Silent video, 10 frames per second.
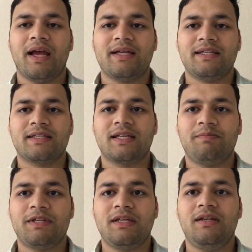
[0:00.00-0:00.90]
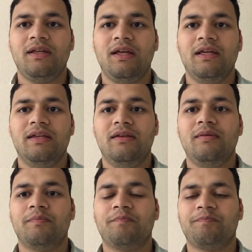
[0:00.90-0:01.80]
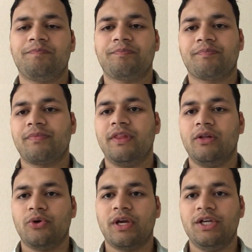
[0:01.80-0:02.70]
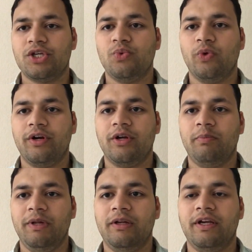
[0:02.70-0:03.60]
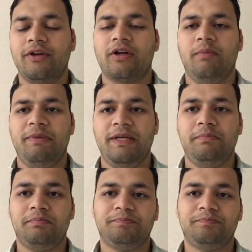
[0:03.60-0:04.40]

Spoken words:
as accepted in the location where you're building your company.